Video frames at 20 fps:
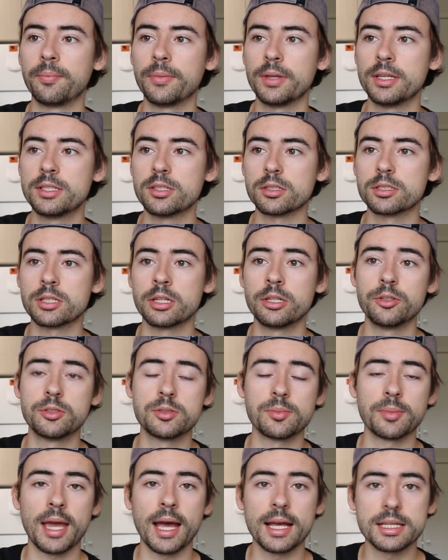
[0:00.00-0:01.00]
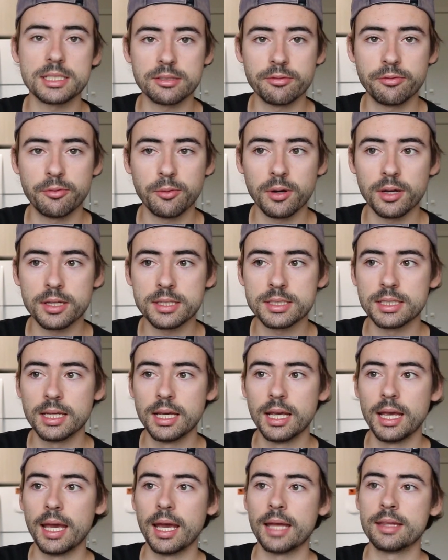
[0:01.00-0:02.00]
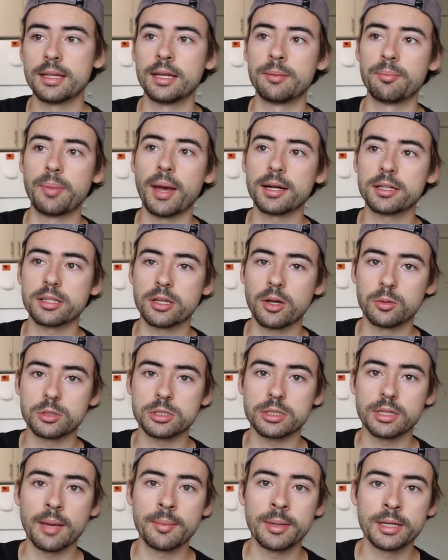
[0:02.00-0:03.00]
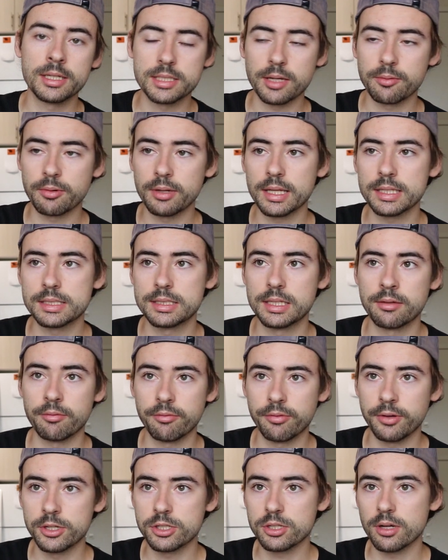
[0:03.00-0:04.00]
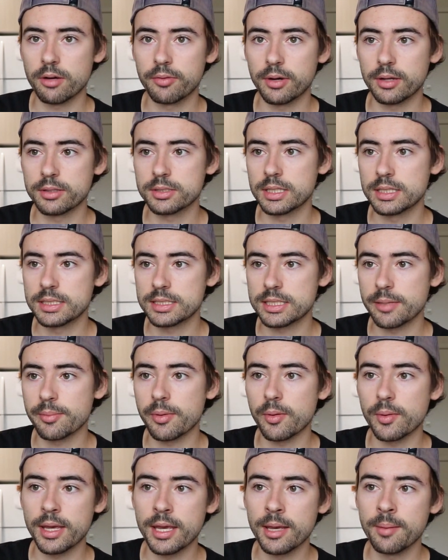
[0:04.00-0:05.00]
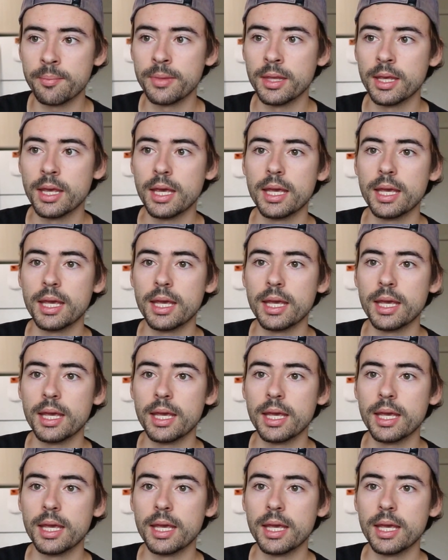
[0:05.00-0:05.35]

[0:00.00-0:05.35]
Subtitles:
He's also going to do some casting for us. And then back to Coach Lemon, because I realized I didn't finish off what I was going to say about him,